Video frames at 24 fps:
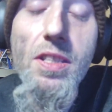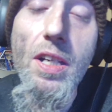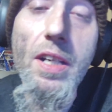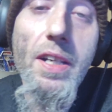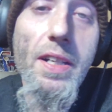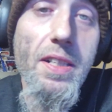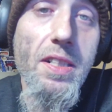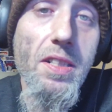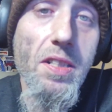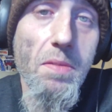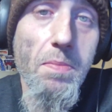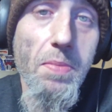on
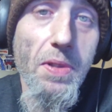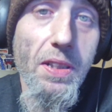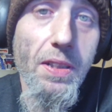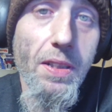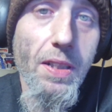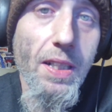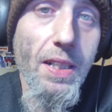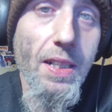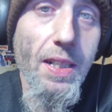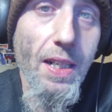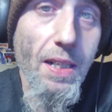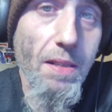
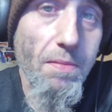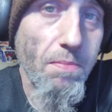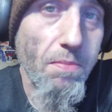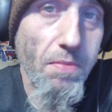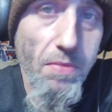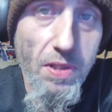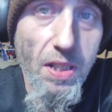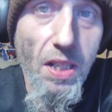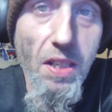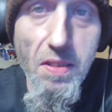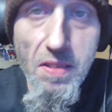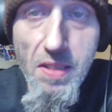disability, and
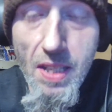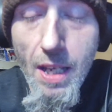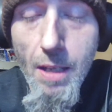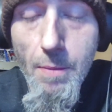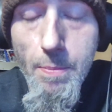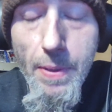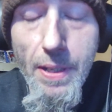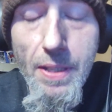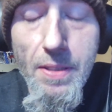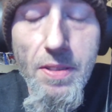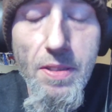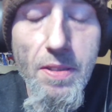does
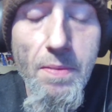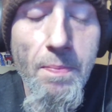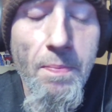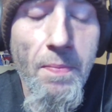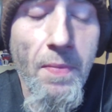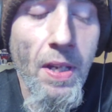help us.